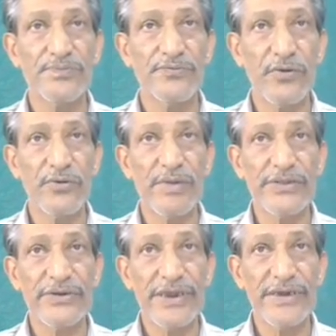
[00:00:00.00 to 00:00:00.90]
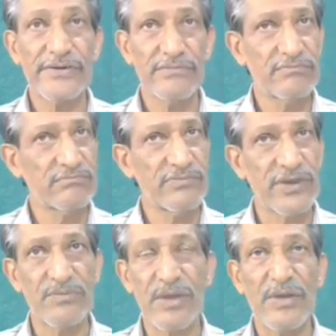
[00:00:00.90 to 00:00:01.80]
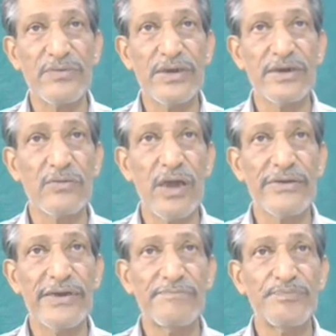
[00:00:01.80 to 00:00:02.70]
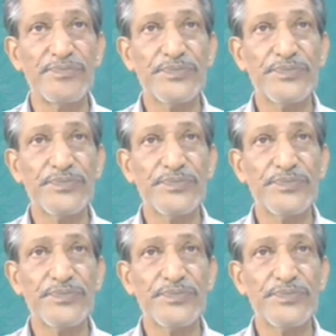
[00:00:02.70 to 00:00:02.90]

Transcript: Followed by the date, same MMTTY.